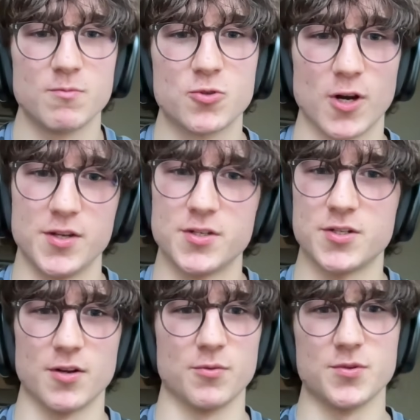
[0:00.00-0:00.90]
trains and
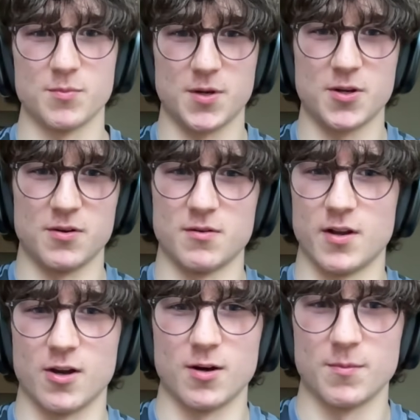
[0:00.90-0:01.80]
tunnels, and we couldn't
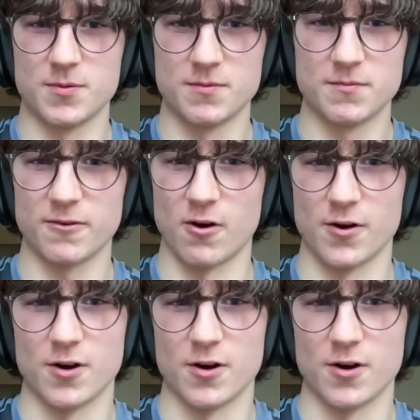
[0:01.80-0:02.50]
light up far